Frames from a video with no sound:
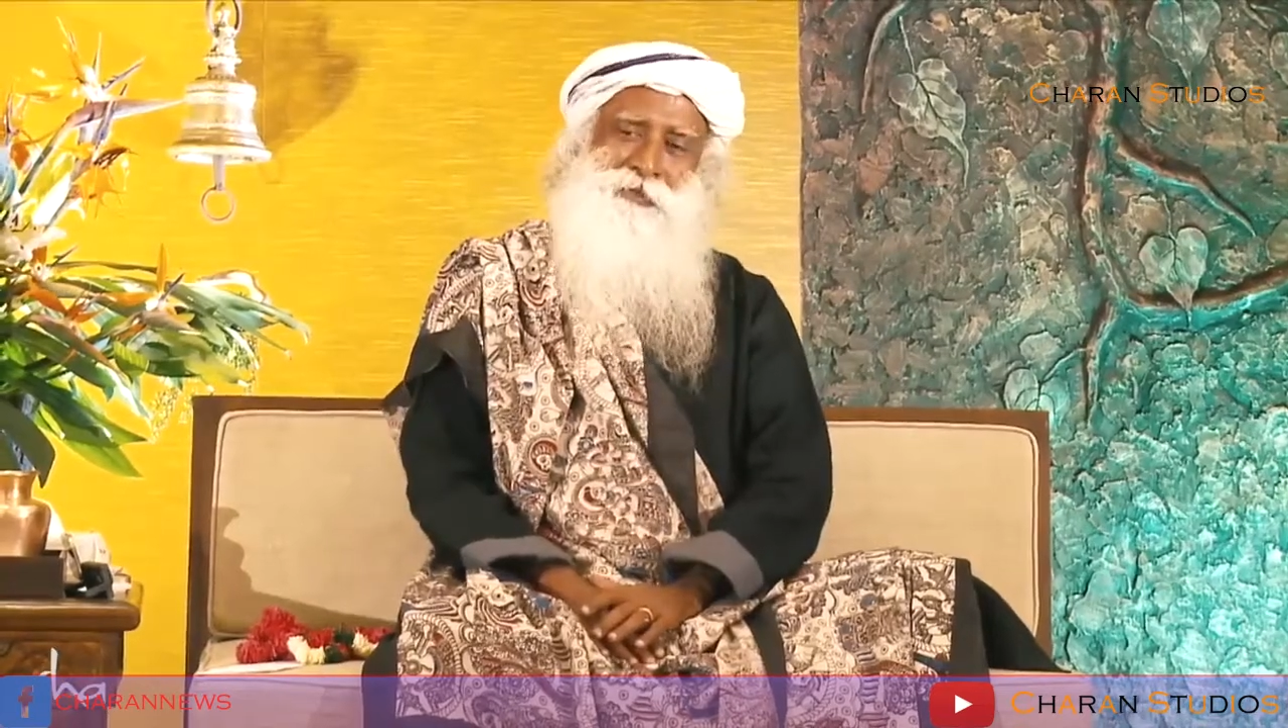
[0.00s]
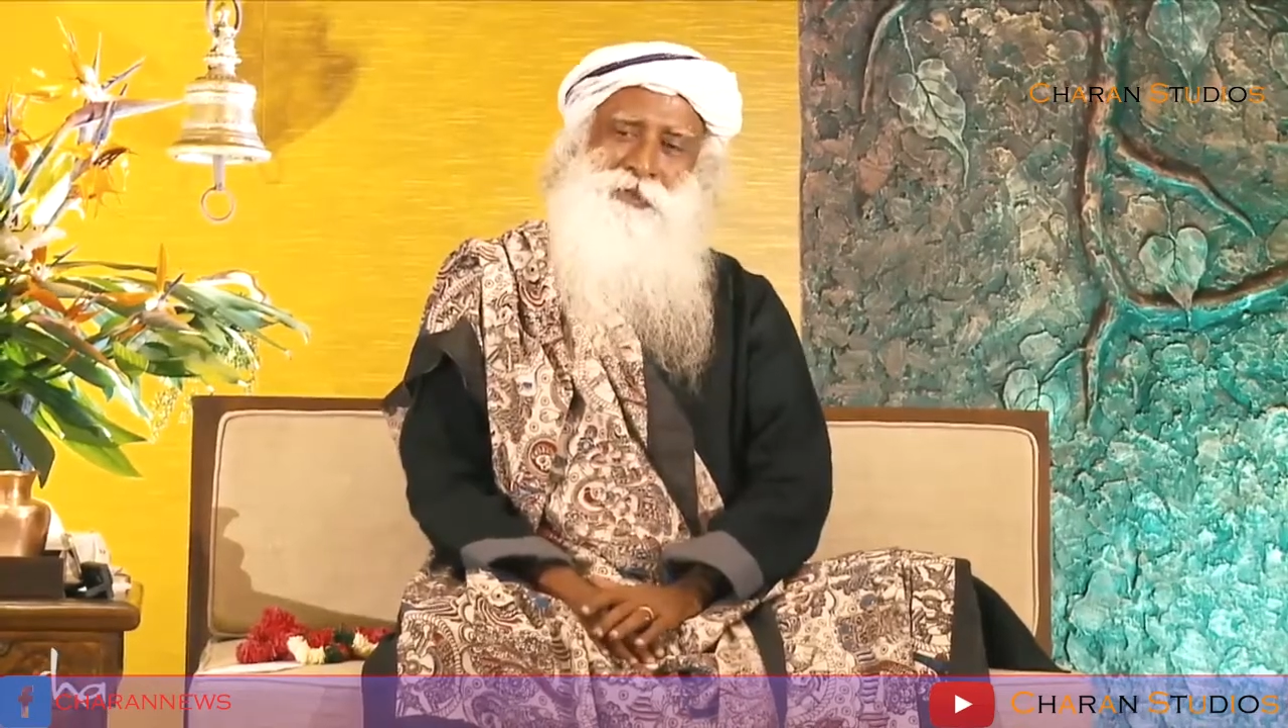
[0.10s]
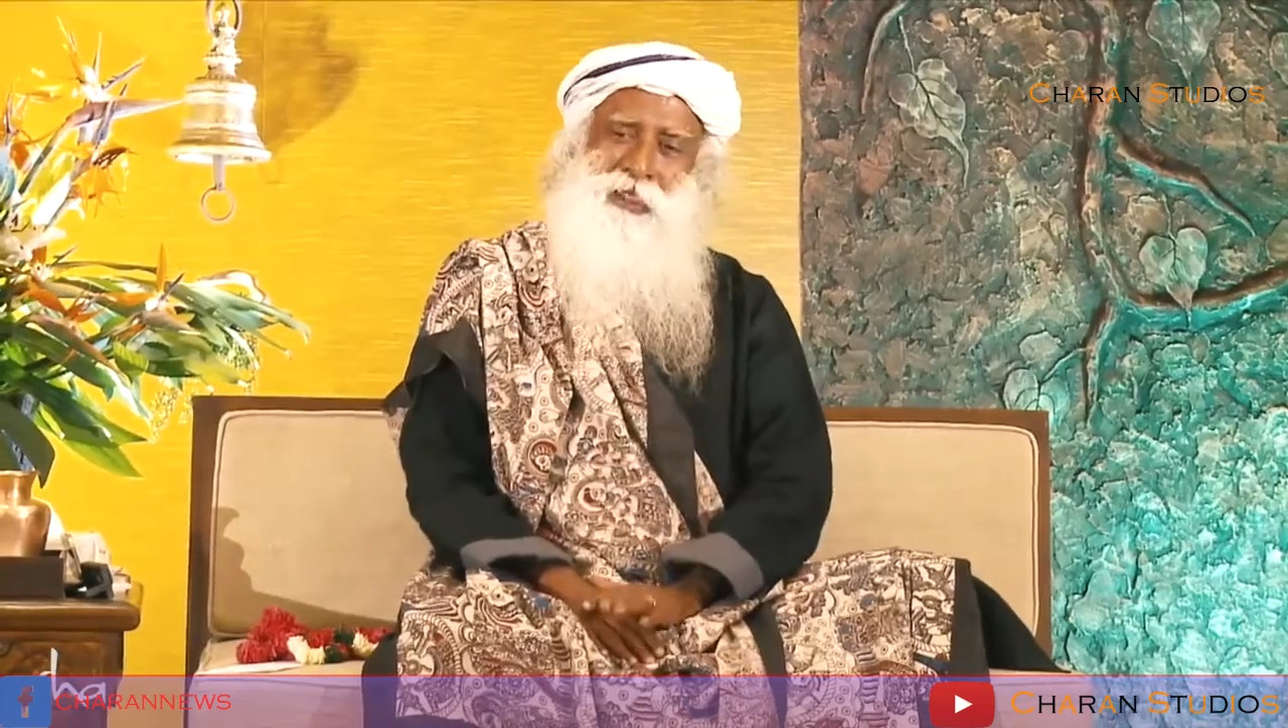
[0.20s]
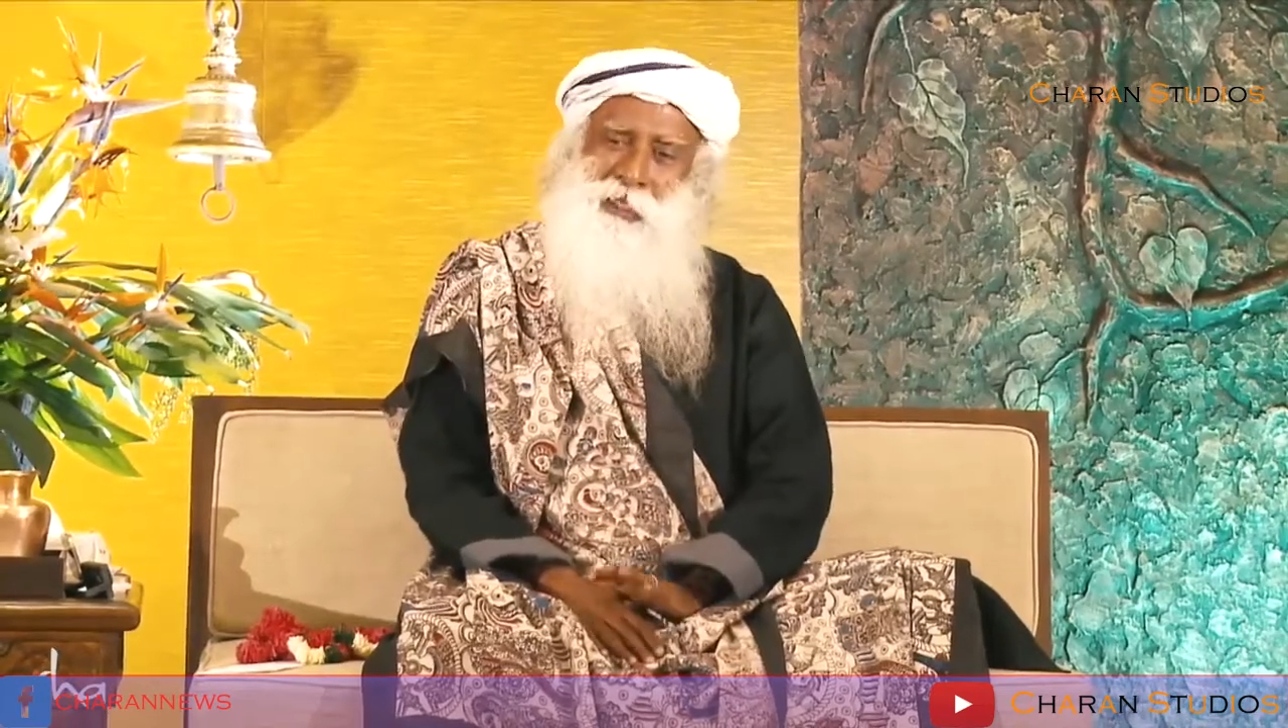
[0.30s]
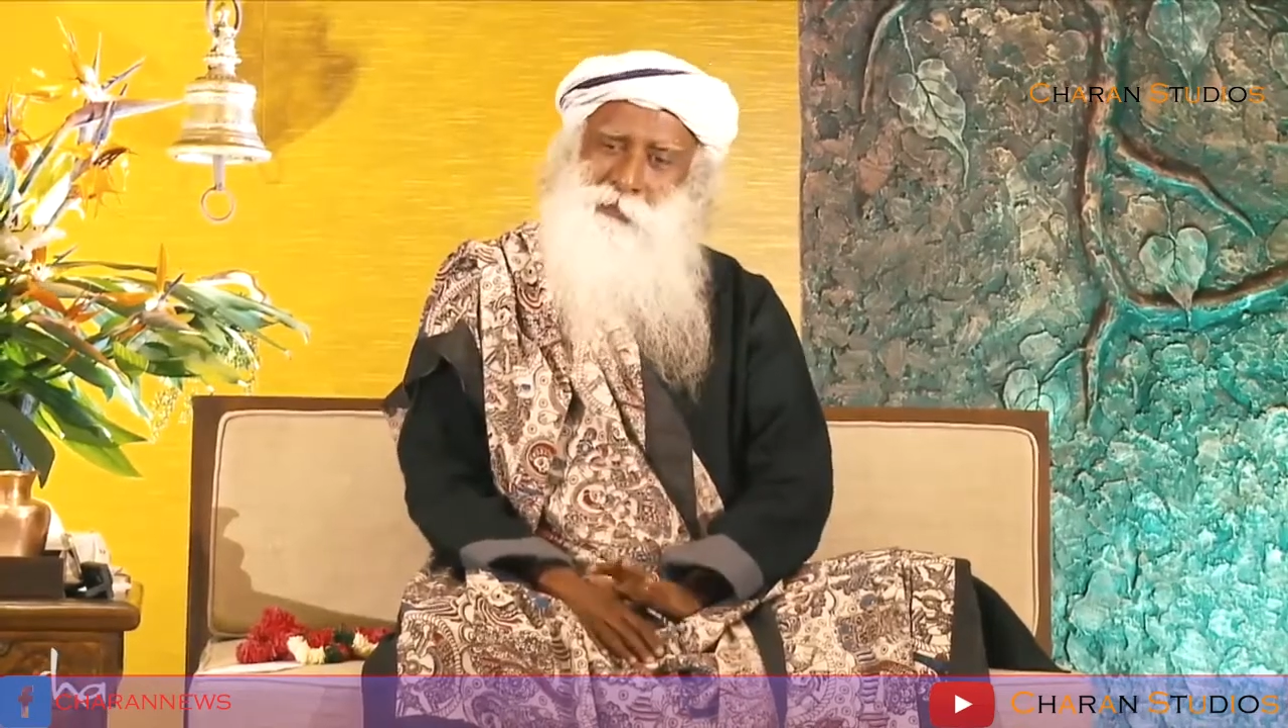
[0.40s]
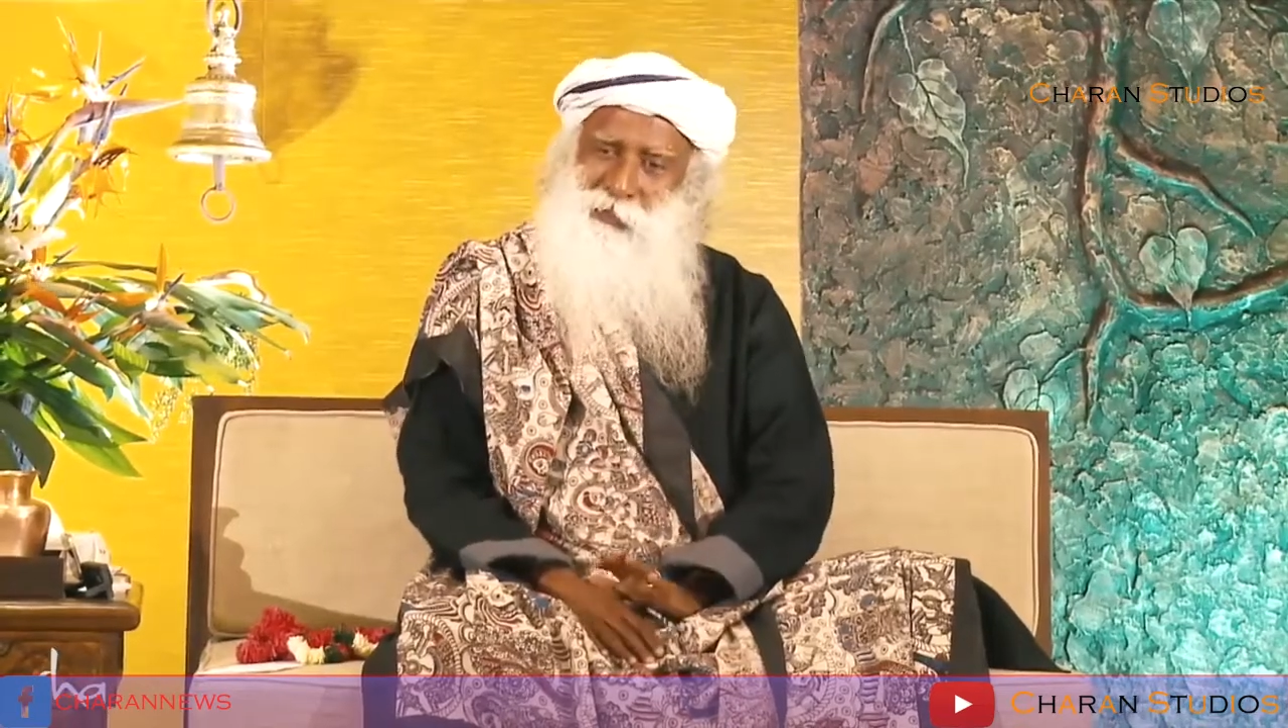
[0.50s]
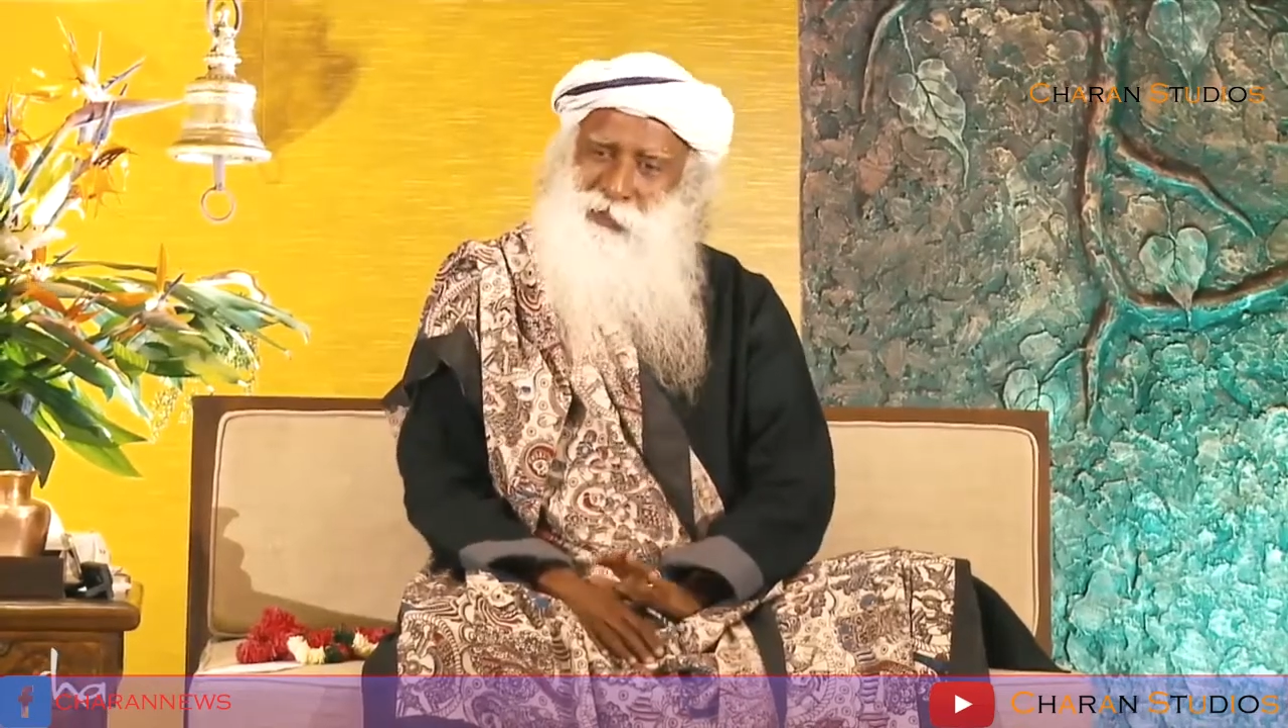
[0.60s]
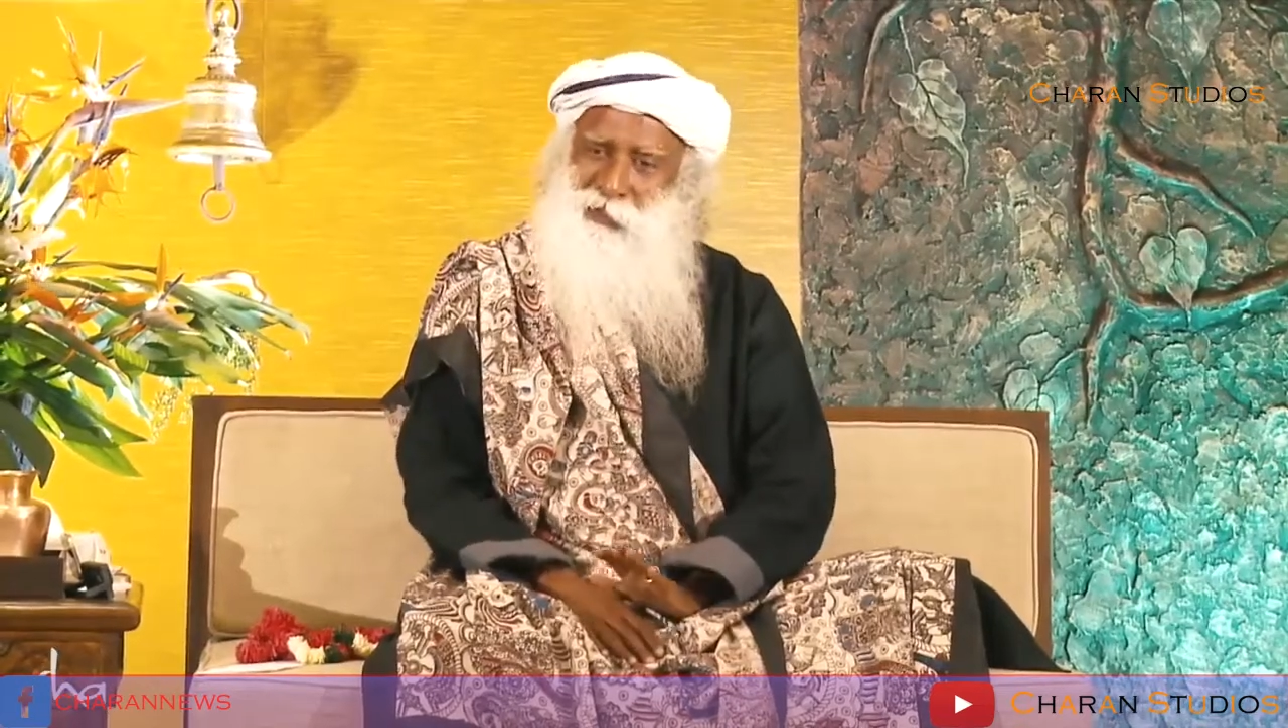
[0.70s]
The ailment